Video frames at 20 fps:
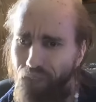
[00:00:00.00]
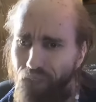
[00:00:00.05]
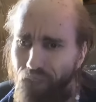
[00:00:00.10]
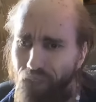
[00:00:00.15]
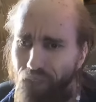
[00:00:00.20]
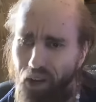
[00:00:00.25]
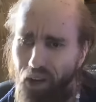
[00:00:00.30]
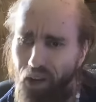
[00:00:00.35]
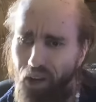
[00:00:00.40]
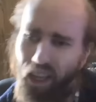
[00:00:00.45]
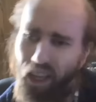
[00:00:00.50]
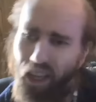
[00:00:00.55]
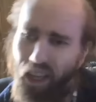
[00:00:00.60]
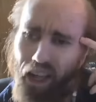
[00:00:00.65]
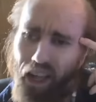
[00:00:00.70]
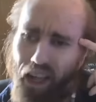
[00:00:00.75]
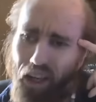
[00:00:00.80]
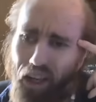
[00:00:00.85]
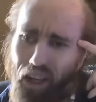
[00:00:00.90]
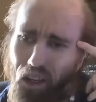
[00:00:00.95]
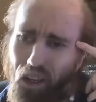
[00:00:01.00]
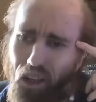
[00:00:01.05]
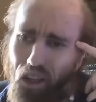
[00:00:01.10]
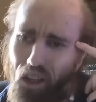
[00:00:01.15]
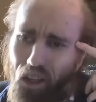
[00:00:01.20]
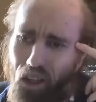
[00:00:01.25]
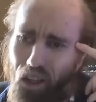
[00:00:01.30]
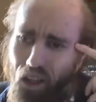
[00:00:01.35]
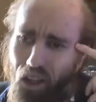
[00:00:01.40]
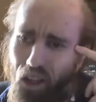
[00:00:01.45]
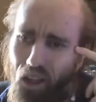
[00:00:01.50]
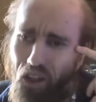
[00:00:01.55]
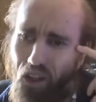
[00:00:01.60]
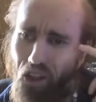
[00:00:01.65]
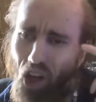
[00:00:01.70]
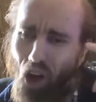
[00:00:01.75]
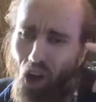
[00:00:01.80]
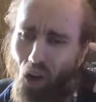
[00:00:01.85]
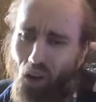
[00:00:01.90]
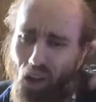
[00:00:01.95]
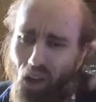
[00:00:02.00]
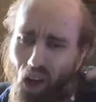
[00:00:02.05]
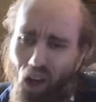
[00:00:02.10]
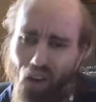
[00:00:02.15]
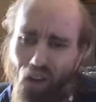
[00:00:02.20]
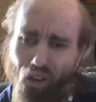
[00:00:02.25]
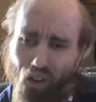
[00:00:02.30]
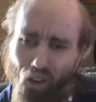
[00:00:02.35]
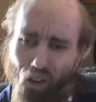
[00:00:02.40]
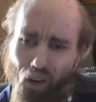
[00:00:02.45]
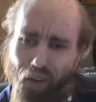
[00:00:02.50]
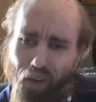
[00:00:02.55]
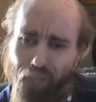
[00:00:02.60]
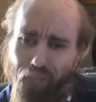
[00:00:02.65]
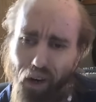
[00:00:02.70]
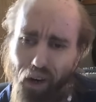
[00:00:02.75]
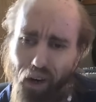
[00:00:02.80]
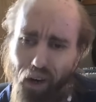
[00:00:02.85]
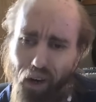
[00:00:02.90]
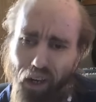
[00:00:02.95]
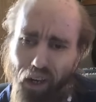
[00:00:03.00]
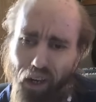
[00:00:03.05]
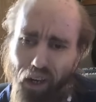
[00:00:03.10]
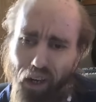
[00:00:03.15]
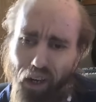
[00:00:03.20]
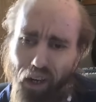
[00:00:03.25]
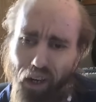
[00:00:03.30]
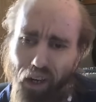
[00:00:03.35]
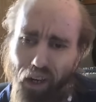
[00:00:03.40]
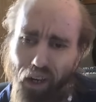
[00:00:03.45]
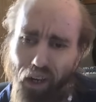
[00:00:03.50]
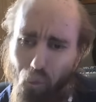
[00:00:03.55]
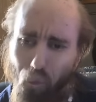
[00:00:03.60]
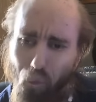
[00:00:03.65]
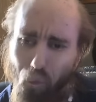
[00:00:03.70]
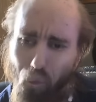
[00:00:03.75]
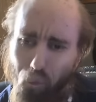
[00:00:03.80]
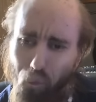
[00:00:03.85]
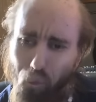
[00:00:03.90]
but yet y'all constantly bring shit up.